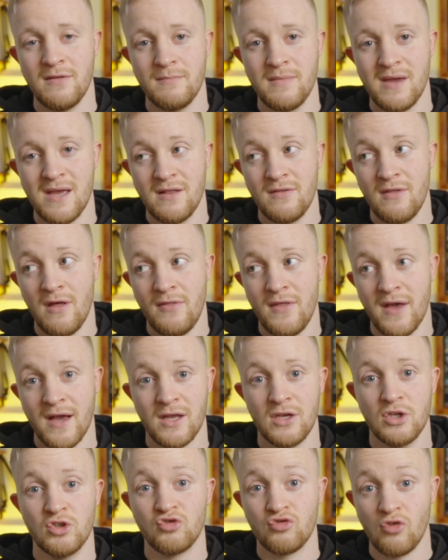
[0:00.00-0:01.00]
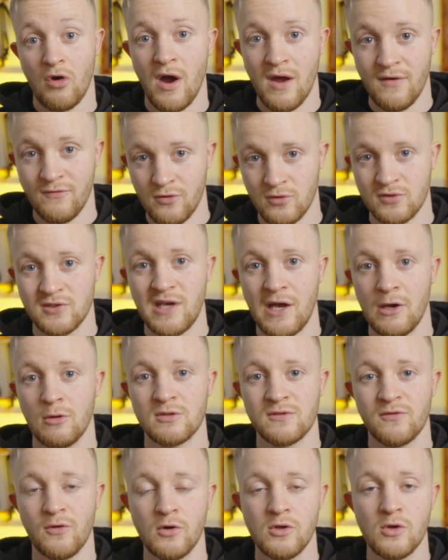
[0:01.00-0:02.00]
mean that they're gonna drive your
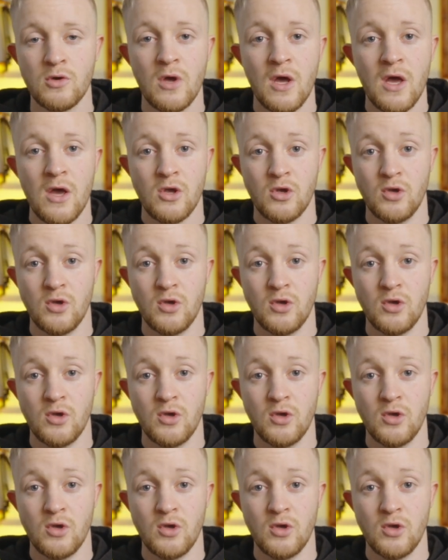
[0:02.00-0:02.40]
sales for you.